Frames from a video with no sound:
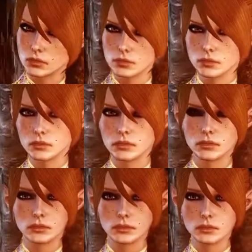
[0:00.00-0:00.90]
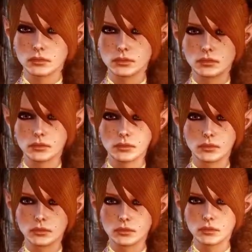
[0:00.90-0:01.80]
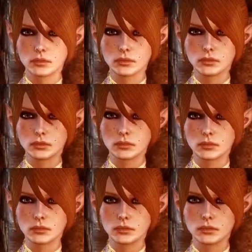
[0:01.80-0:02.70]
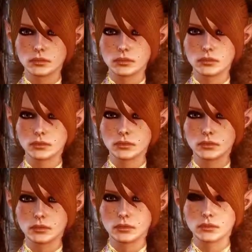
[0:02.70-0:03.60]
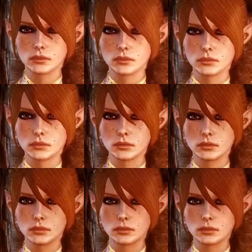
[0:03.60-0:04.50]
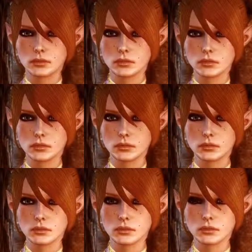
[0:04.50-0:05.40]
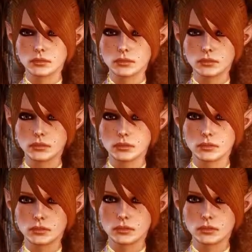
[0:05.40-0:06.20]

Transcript: No one is speaking in this clip.